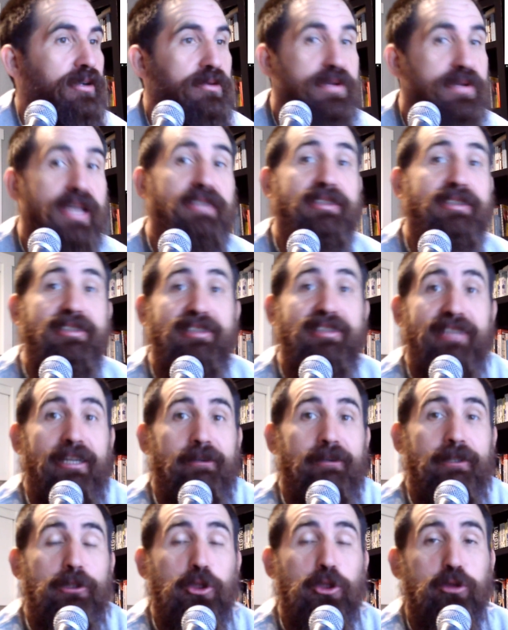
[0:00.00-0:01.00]

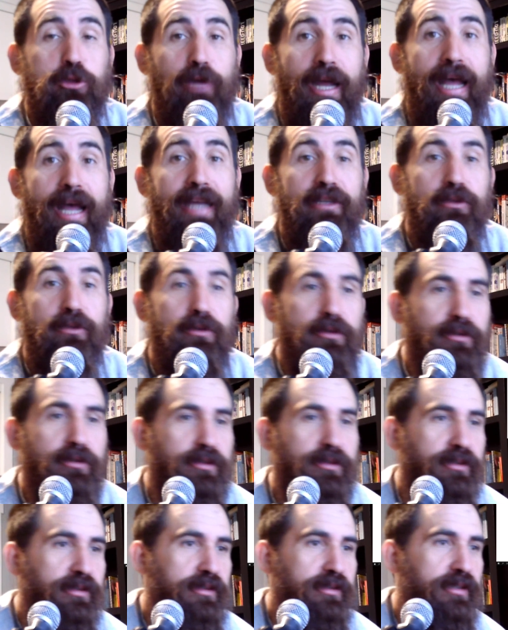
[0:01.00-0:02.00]
necessary
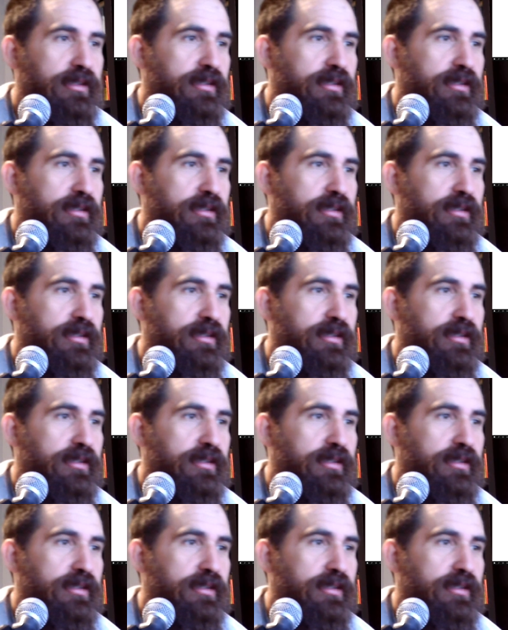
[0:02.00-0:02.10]
trials,